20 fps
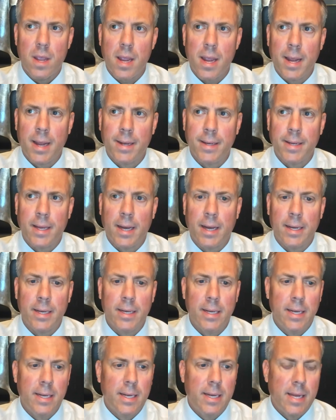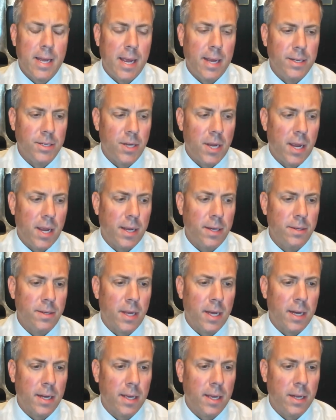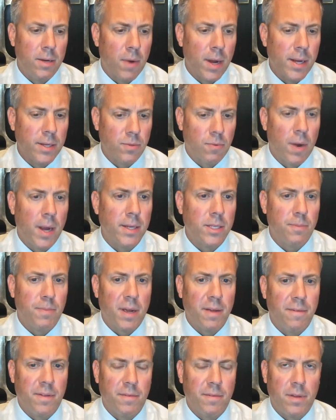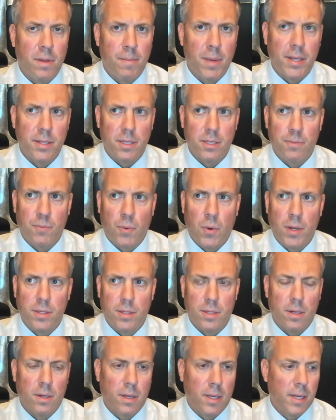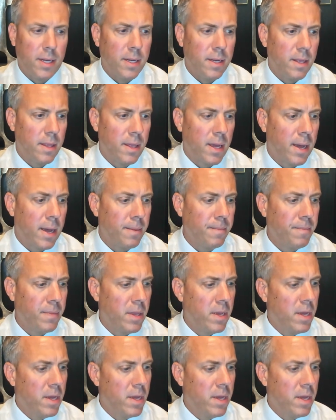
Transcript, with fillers: and, uh, and and uh, and raise rates by 50 basis points, and I'll get into that.